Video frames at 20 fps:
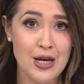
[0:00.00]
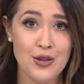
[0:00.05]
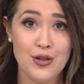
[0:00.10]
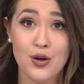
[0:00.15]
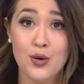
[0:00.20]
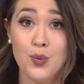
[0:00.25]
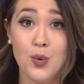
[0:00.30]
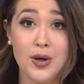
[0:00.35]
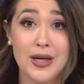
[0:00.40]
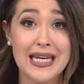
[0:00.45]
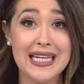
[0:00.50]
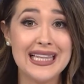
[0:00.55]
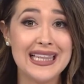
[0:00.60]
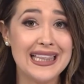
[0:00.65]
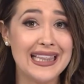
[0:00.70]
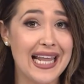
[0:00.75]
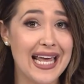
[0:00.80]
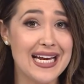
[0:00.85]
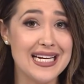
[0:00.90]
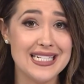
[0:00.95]
They're
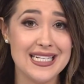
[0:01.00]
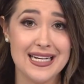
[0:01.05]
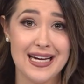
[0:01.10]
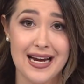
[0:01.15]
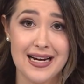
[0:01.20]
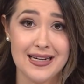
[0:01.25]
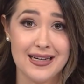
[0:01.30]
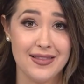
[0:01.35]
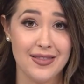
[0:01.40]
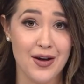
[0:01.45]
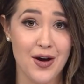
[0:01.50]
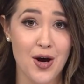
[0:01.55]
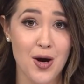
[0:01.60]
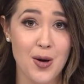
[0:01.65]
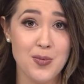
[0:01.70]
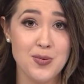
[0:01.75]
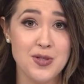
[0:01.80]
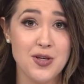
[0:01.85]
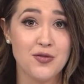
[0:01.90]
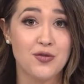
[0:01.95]
working late tonight in the
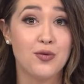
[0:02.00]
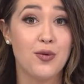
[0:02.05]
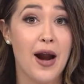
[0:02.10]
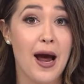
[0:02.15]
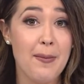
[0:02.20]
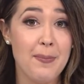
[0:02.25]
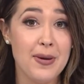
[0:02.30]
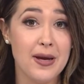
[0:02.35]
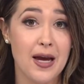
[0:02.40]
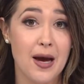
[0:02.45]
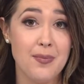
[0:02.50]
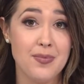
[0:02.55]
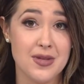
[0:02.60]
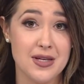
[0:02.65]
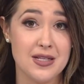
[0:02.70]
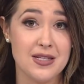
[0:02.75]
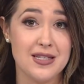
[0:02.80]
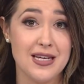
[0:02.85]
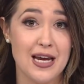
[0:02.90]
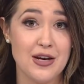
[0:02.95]
hopes of wrapping up
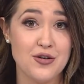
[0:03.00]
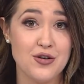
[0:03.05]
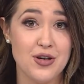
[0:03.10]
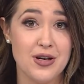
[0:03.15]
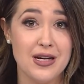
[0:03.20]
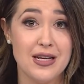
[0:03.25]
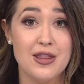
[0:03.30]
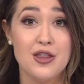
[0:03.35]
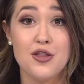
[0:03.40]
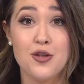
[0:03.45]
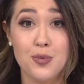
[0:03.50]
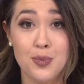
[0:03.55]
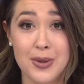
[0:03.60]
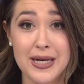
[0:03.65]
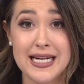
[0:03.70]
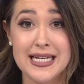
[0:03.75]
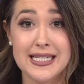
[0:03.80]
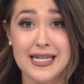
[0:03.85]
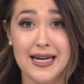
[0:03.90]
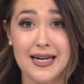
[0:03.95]
this session in
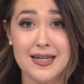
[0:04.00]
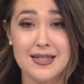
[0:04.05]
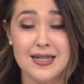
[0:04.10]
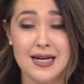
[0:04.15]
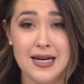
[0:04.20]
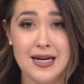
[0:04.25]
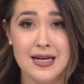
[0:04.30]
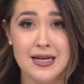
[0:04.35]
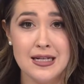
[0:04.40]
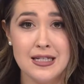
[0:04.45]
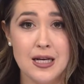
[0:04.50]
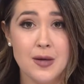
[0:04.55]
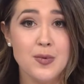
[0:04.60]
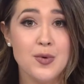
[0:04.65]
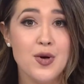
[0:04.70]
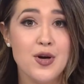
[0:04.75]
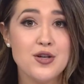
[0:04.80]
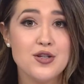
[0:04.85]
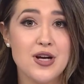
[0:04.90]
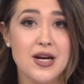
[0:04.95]
three days.
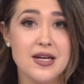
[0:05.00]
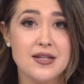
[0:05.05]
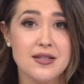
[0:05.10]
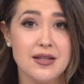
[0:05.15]
WHAS